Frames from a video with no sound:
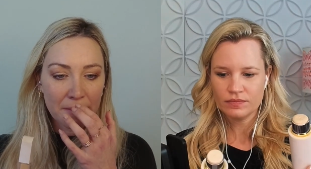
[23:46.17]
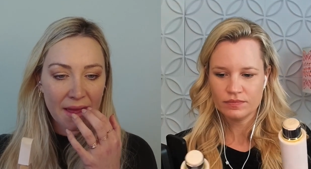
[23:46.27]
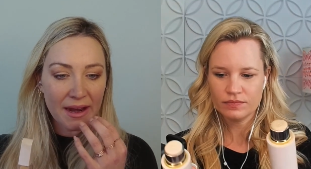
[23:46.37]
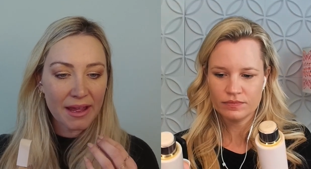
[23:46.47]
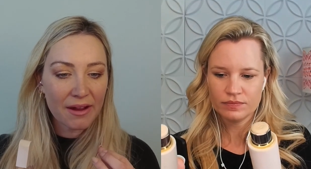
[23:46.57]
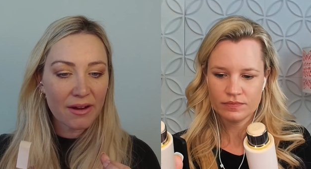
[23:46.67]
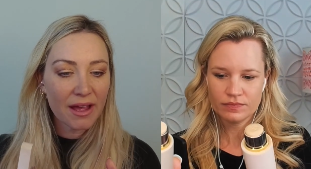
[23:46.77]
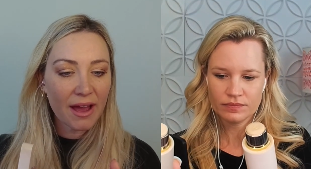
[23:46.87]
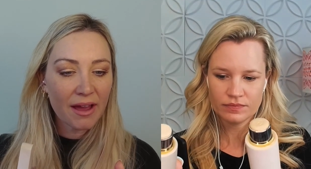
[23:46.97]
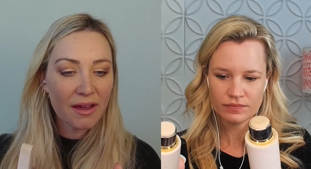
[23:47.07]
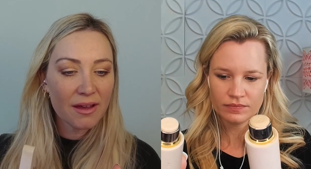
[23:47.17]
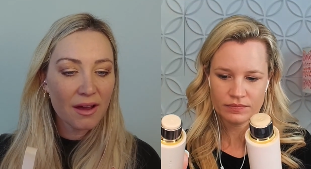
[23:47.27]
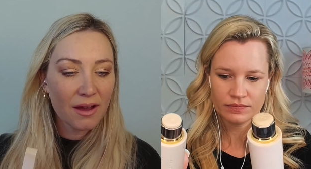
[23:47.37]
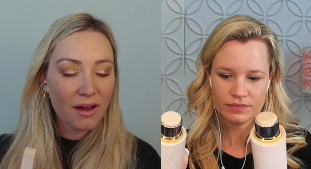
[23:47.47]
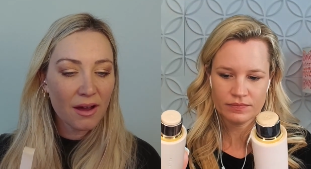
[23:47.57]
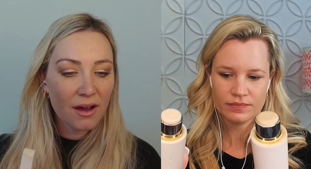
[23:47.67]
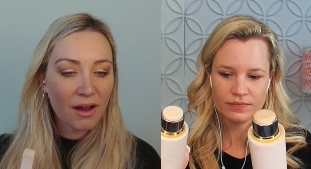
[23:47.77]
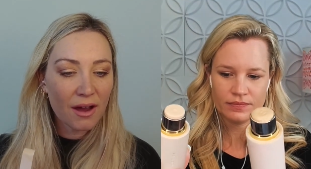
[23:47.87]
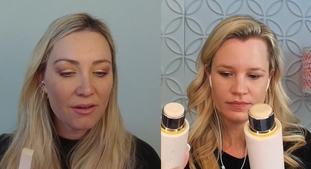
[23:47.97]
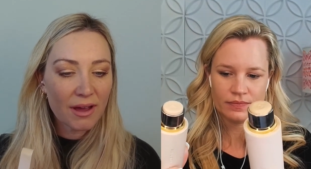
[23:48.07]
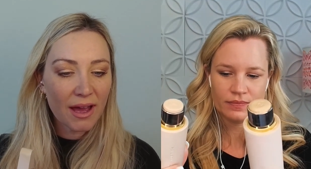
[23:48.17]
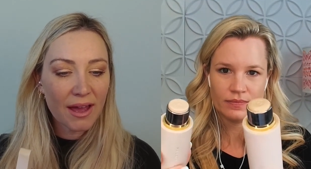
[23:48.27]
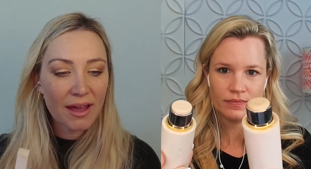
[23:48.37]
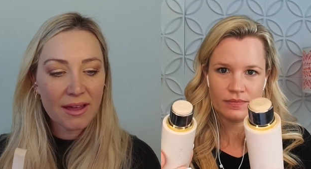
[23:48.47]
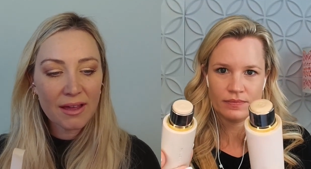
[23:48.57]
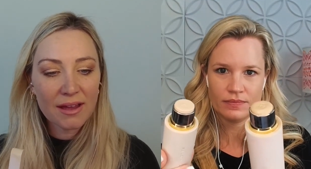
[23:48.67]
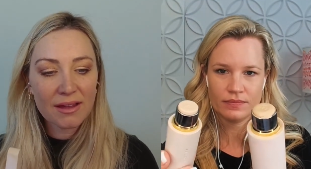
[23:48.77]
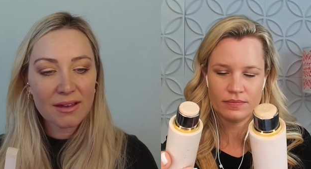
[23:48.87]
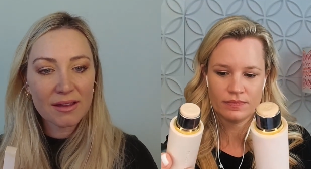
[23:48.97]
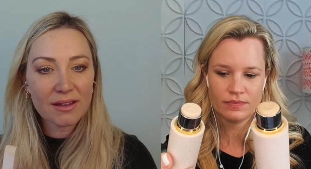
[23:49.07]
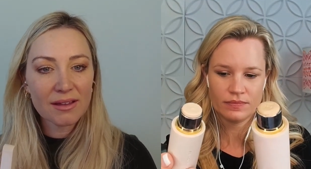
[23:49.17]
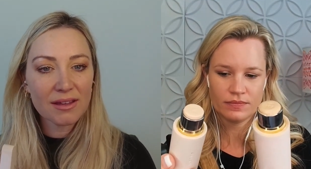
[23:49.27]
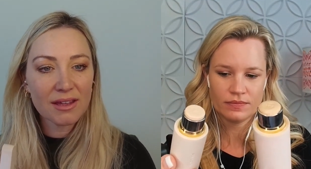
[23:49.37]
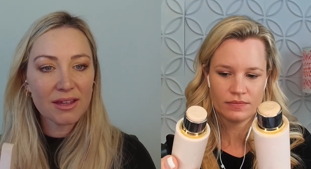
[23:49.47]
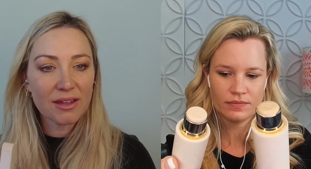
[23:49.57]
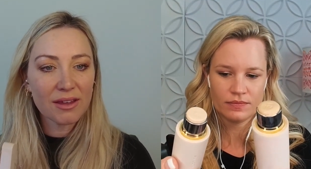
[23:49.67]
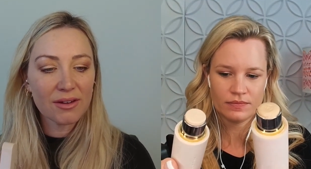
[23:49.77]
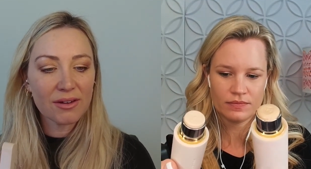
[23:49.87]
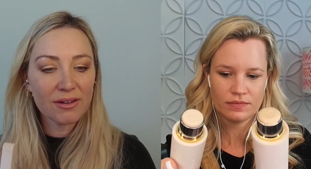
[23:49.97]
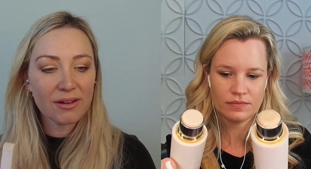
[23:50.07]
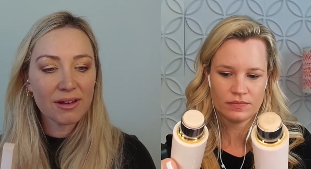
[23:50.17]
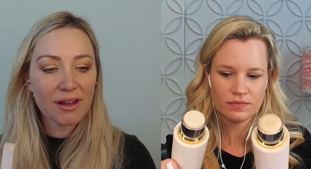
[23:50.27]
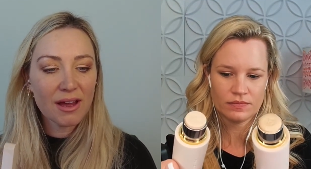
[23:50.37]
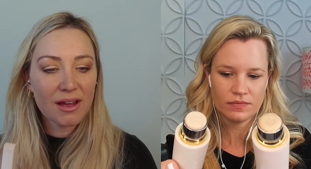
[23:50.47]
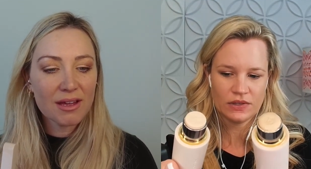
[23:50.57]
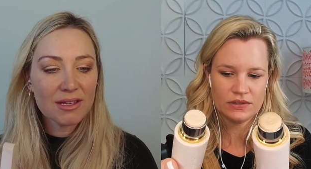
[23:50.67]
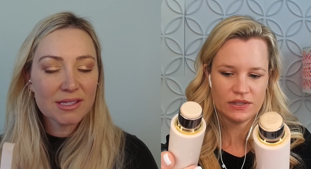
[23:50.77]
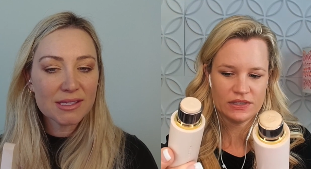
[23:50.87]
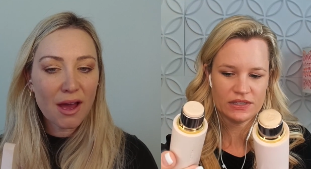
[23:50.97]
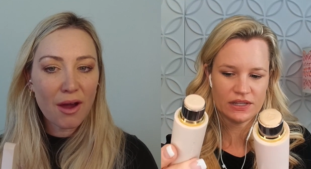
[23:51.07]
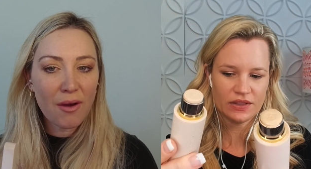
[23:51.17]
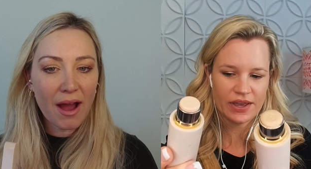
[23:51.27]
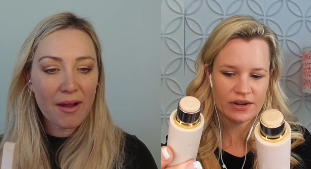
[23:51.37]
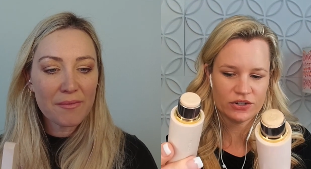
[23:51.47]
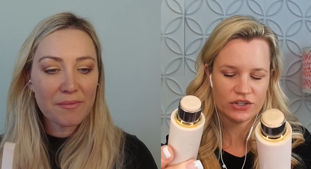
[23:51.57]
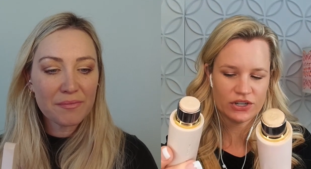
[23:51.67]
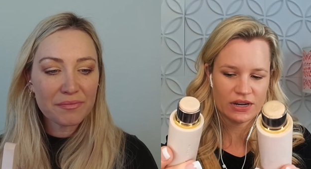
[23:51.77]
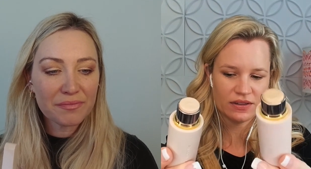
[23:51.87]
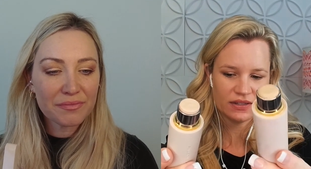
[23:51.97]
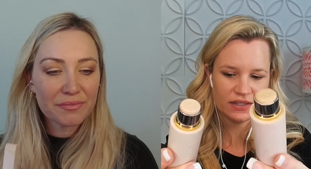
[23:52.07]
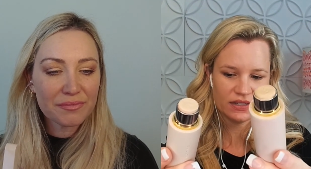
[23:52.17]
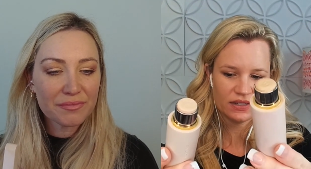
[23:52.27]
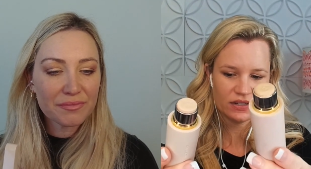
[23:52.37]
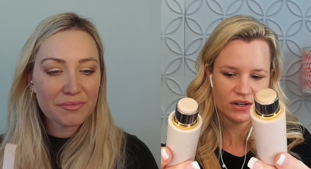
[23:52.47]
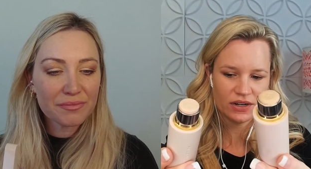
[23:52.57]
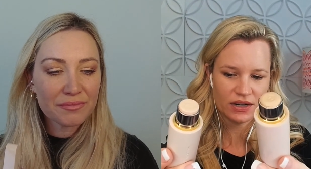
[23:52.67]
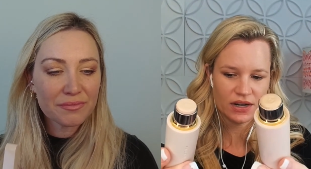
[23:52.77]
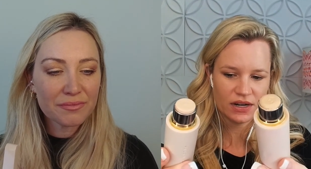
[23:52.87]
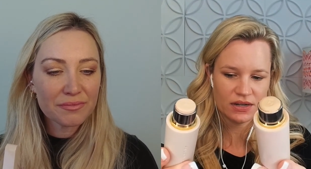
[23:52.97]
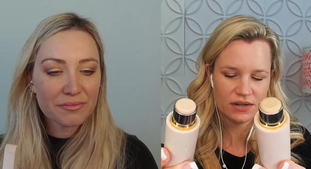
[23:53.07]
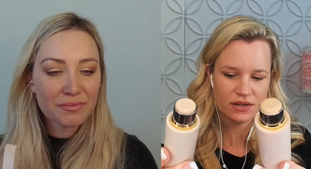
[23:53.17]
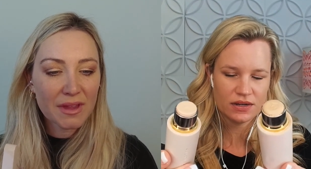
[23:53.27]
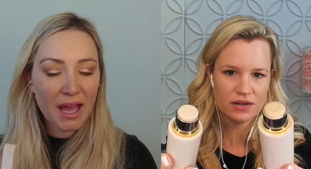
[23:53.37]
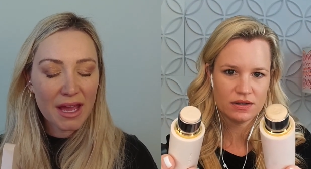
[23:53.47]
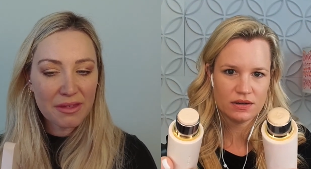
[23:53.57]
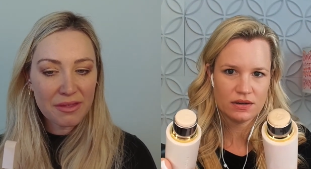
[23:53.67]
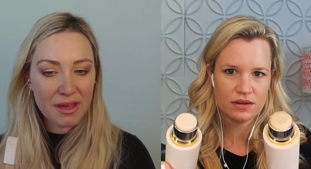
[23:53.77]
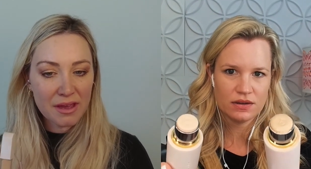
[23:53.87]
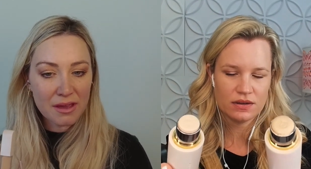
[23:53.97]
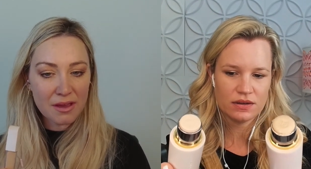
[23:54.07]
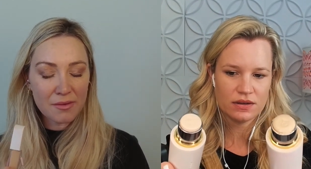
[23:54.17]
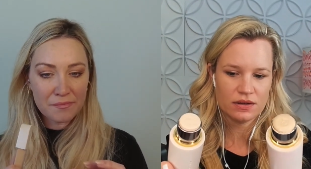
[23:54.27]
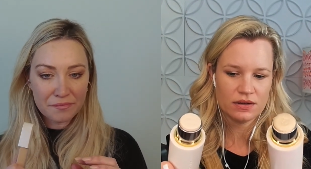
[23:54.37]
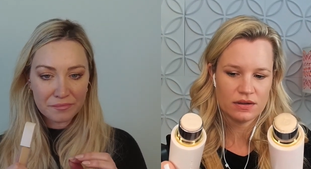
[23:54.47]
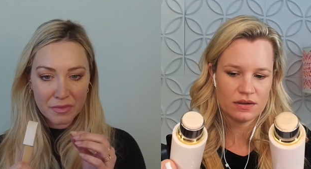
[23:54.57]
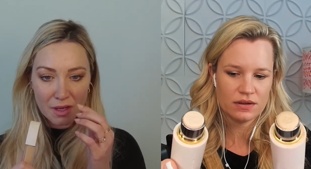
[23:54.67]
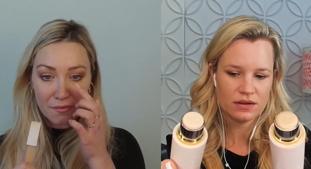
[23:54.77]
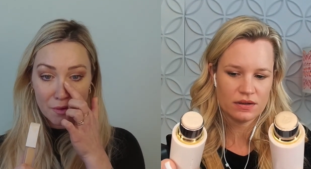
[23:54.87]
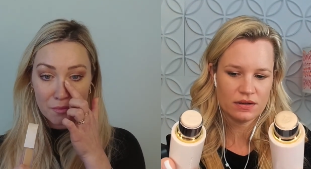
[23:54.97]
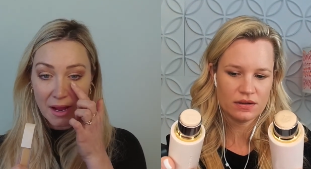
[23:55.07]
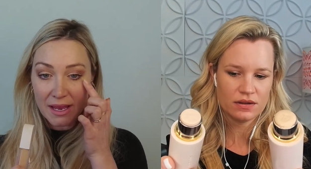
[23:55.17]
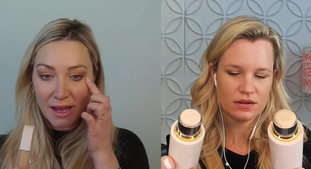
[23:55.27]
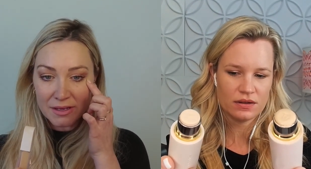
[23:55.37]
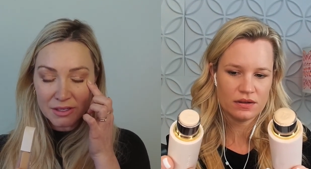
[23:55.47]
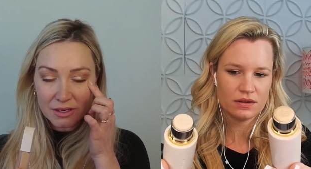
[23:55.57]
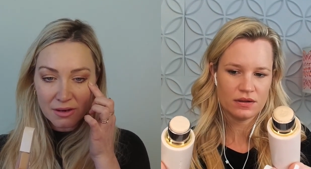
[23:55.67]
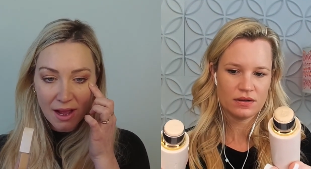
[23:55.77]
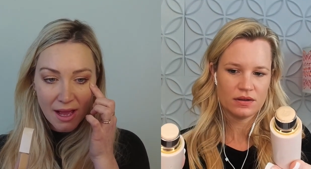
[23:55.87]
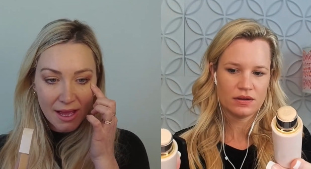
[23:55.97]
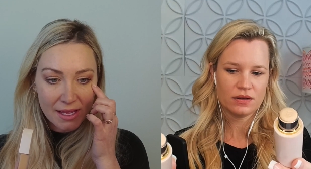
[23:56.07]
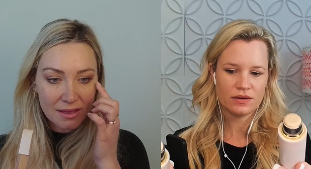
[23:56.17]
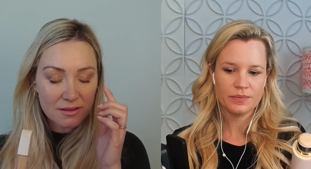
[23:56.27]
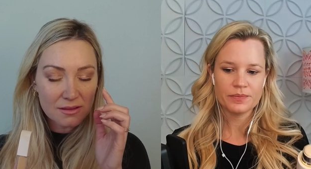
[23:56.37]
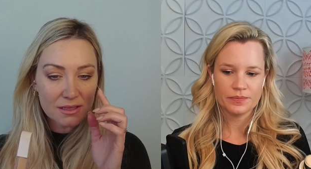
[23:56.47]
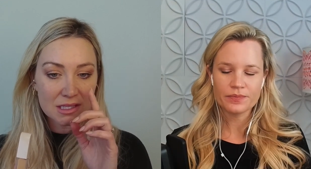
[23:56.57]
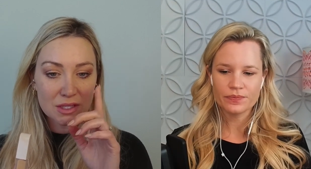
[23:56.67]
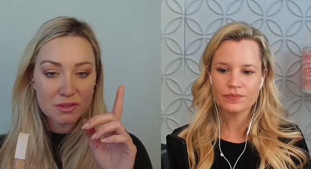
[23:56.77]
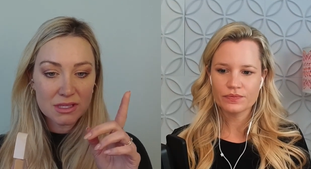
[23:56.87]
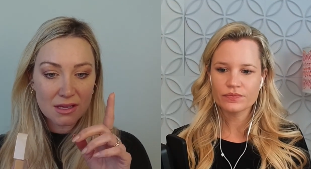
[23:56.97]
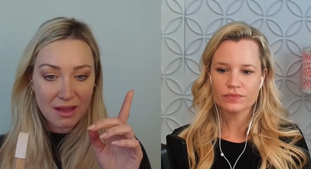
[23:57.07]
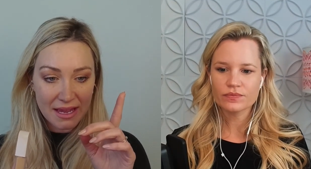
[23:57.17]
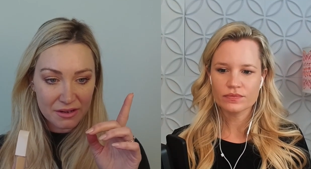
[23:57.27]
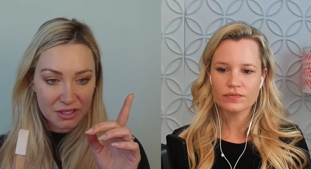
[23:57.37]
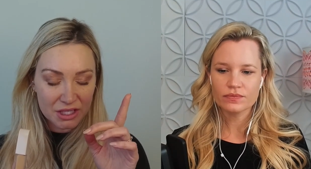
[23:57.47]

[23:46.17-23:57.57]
Speaker 1: that area. Okay. Cute. This so, is the lighter
Speaker 2: shade and this is the darker.
Speaker 1: I think for right under your eye, let's use the lighter